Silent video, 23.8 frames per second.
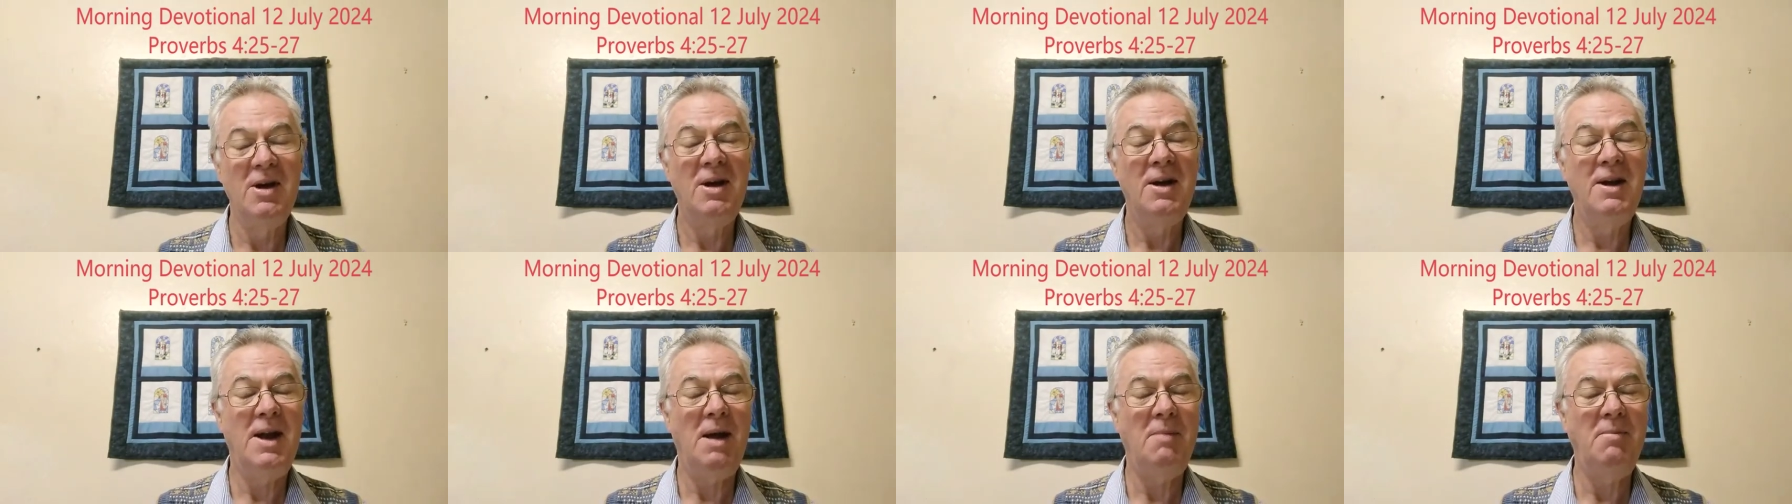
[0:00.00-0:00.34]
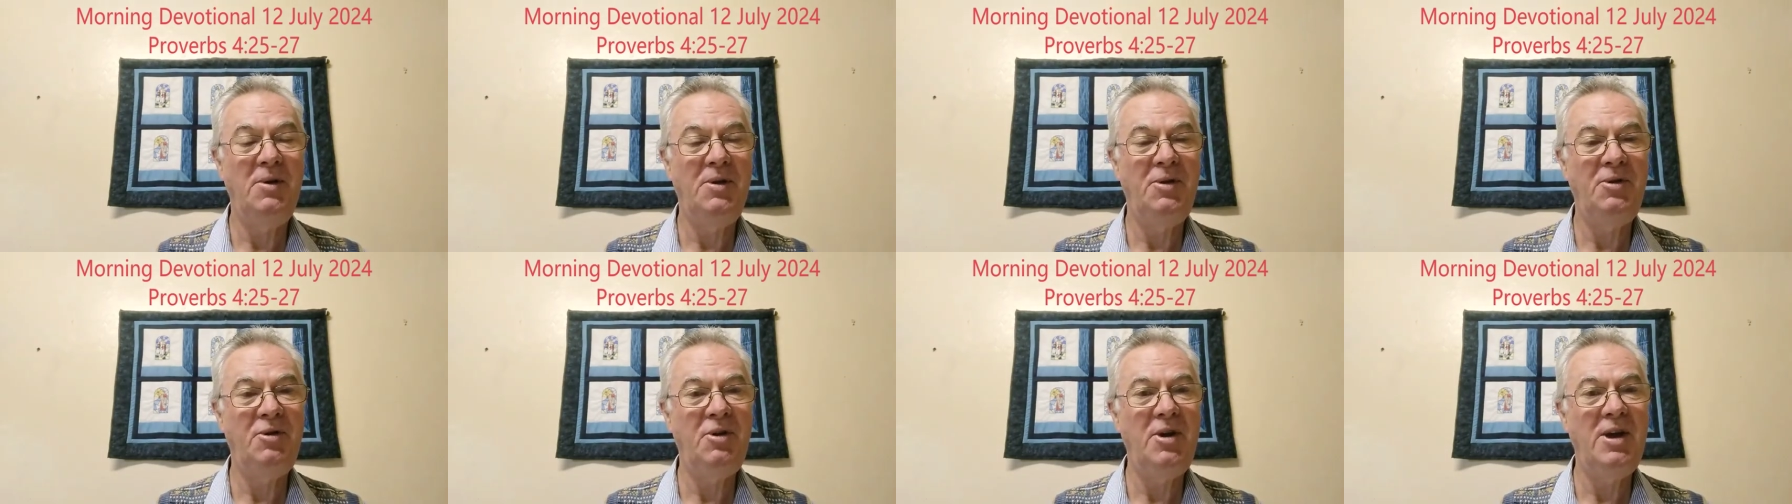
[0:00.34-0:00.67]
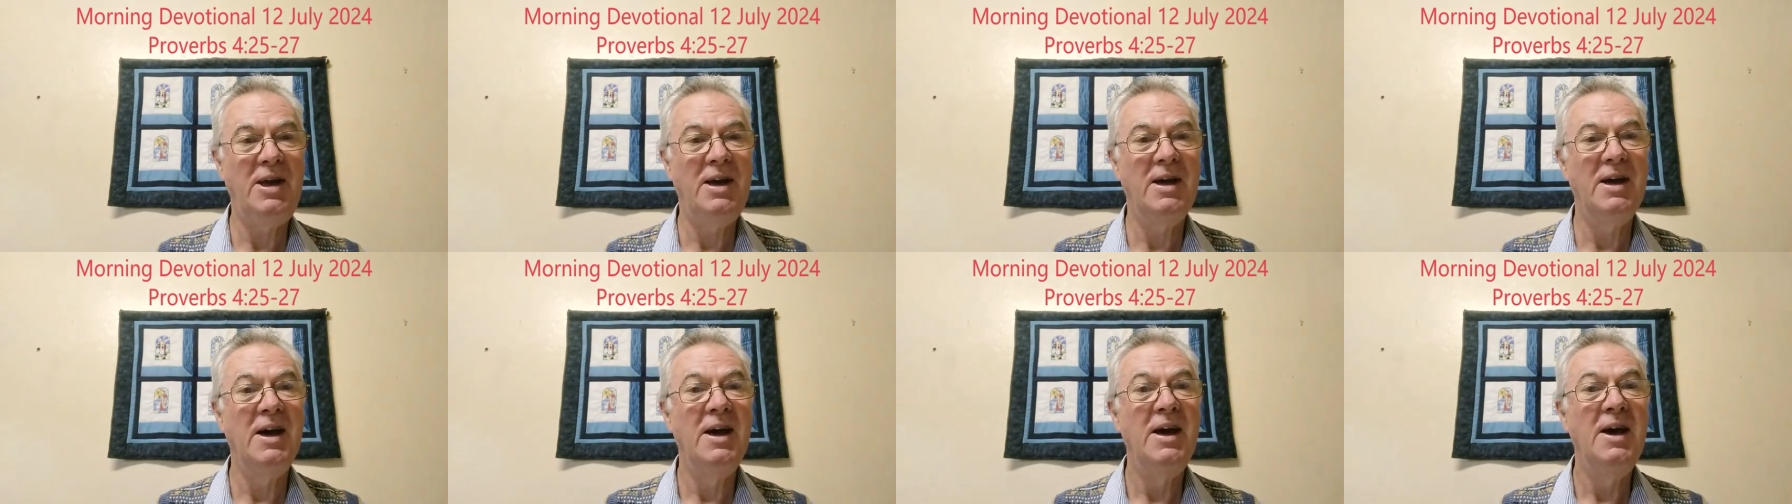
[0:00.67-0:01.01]
Number
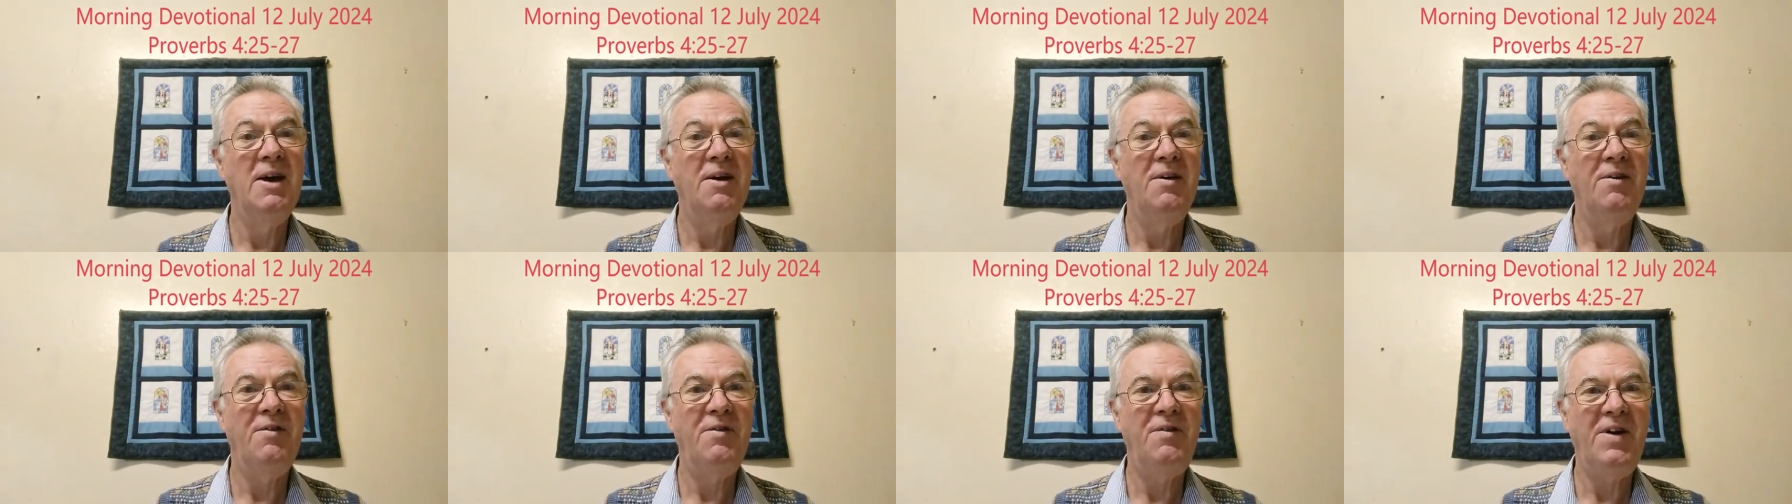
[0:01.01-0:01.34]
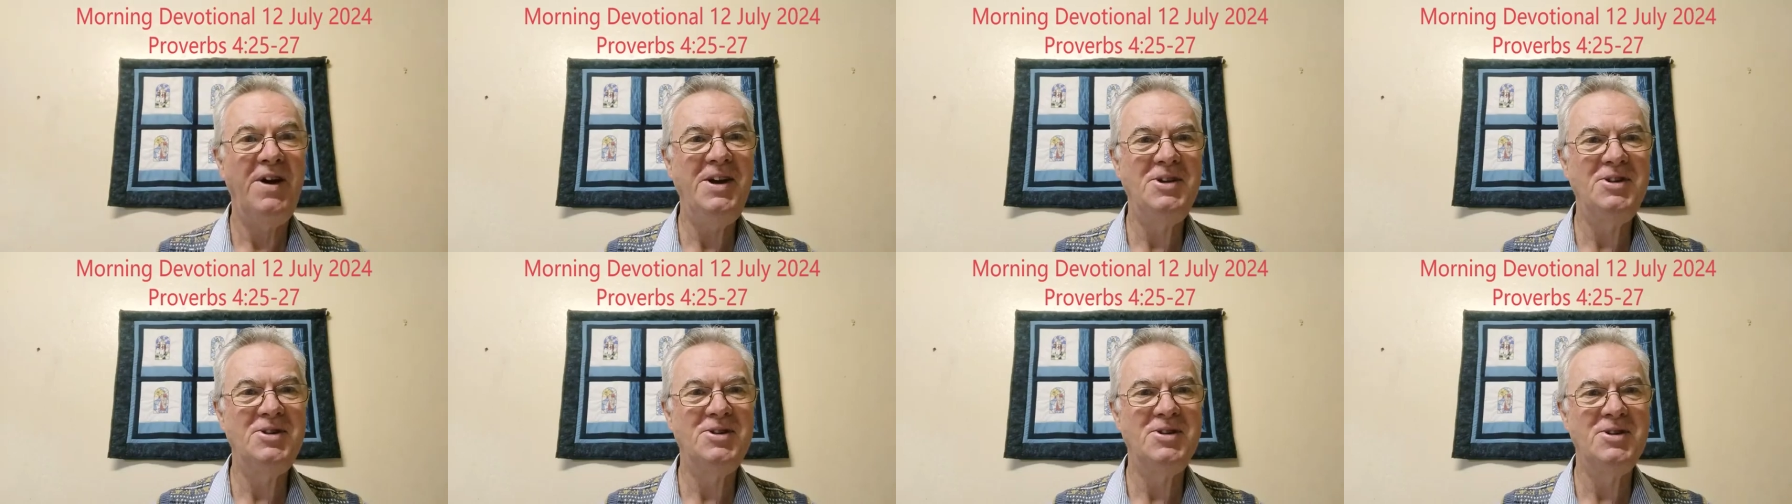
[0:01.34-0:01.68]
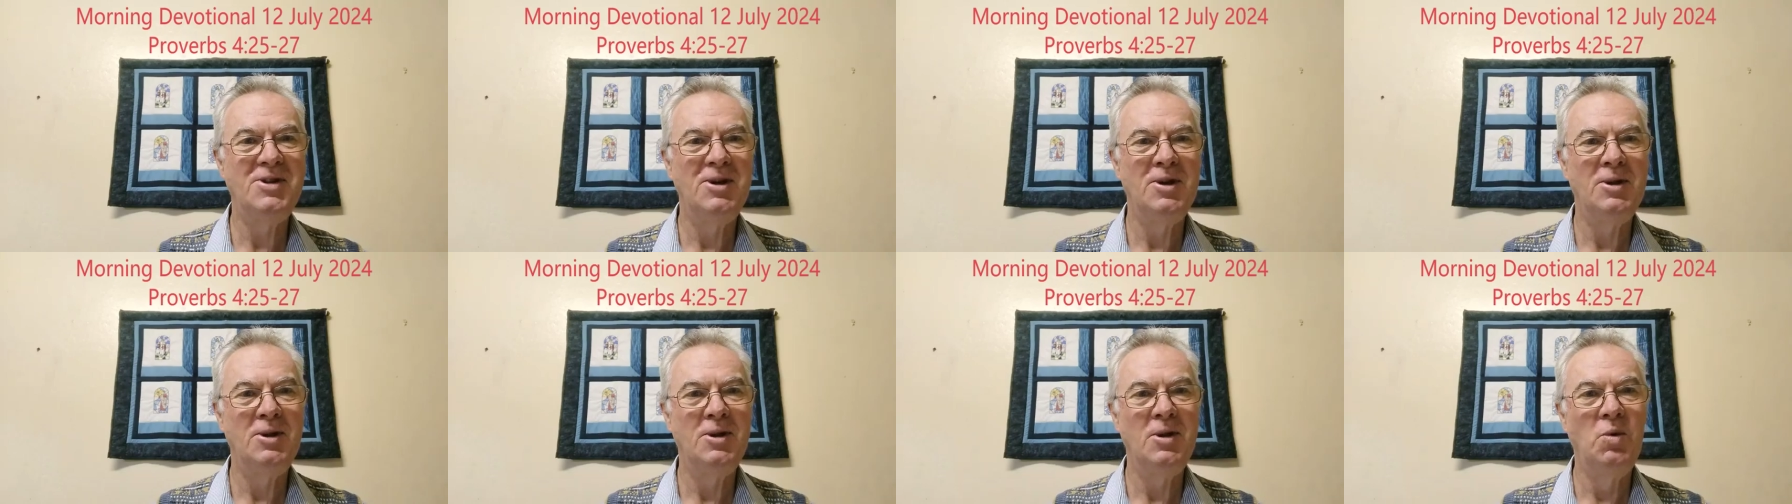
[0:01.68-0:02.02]
3, face
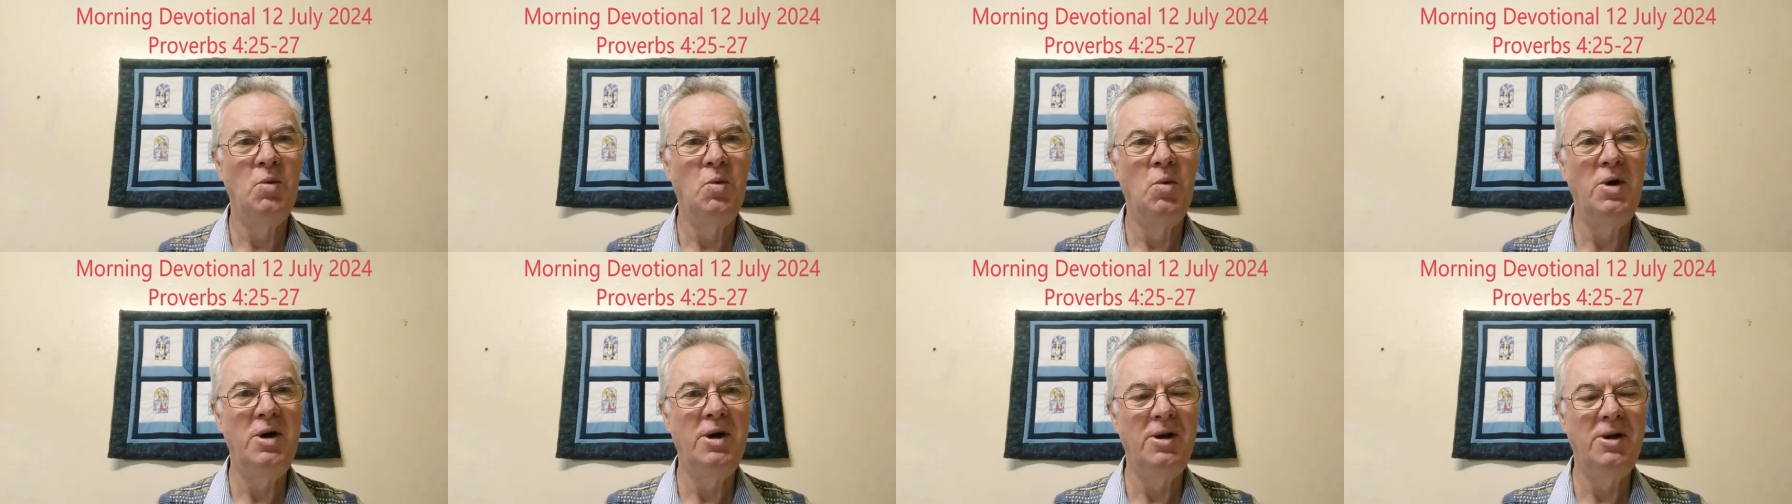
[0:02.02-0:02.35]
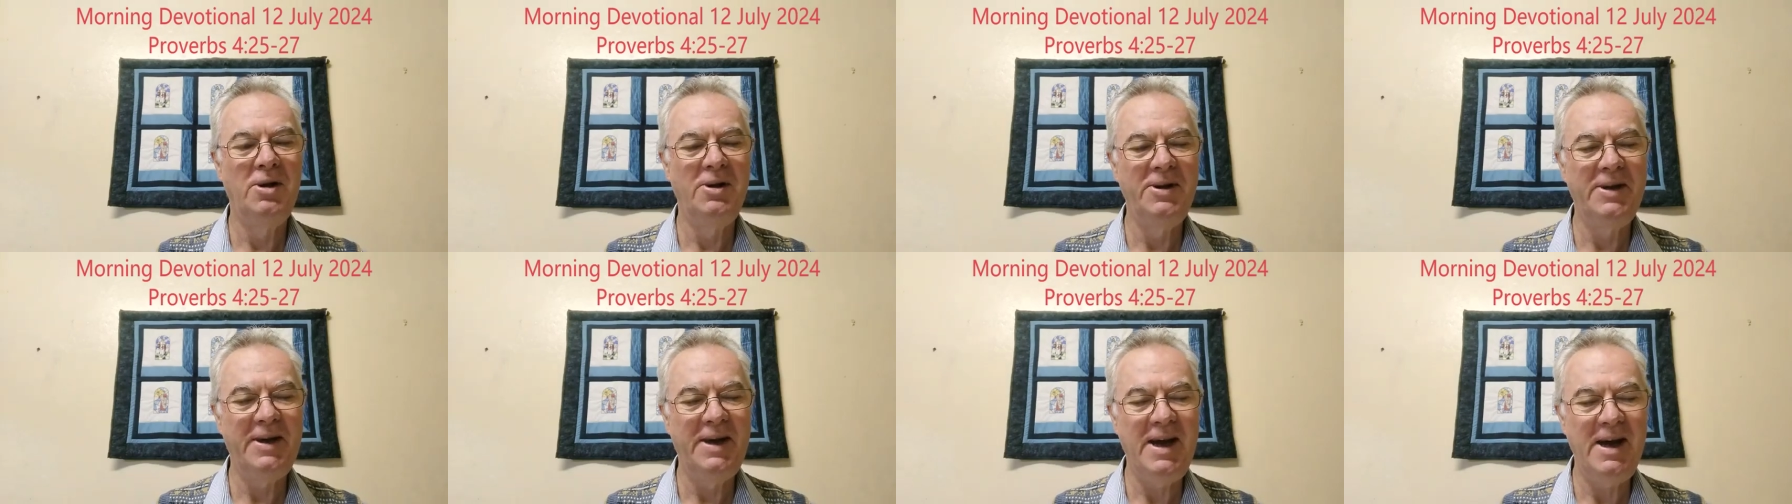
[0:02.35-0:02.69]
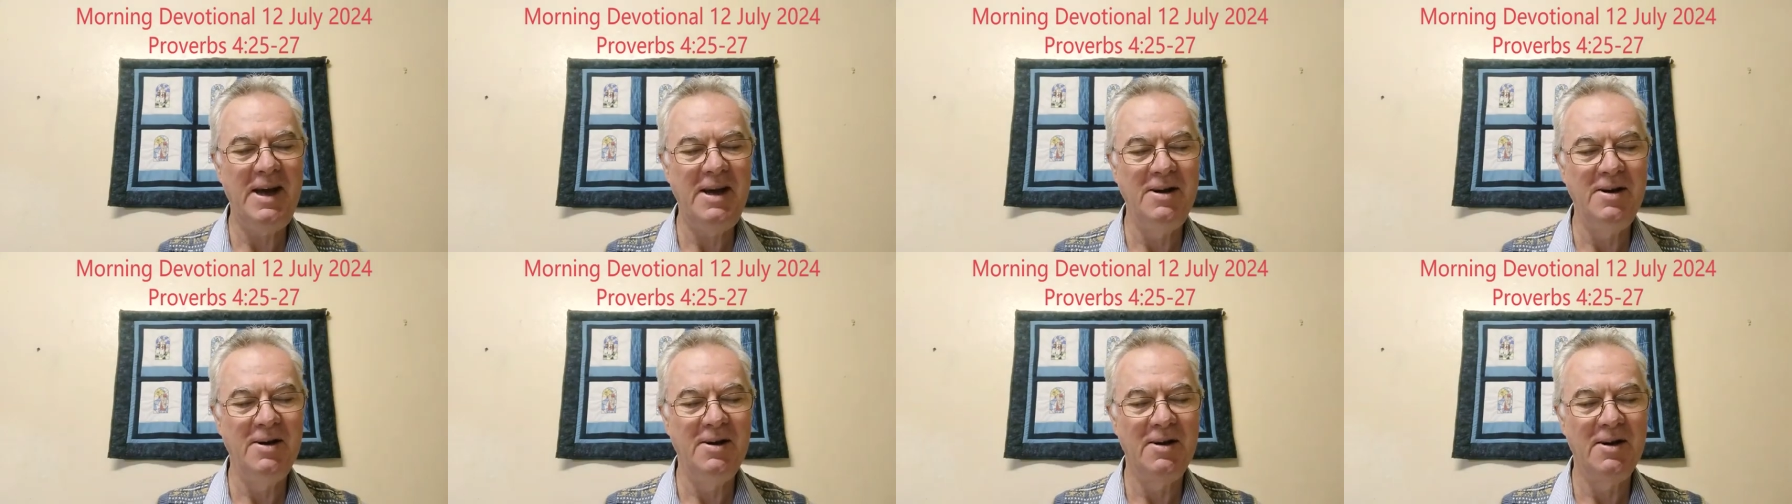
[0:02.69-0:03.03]
the world
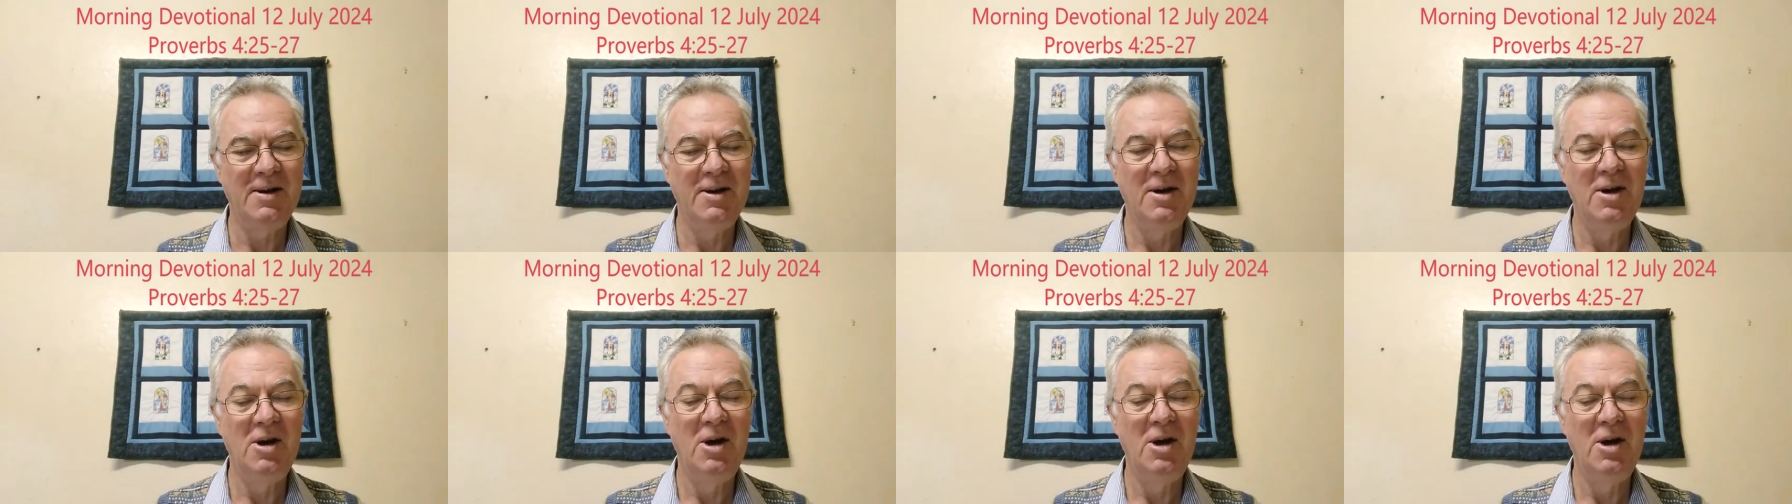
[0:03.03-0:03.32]
again.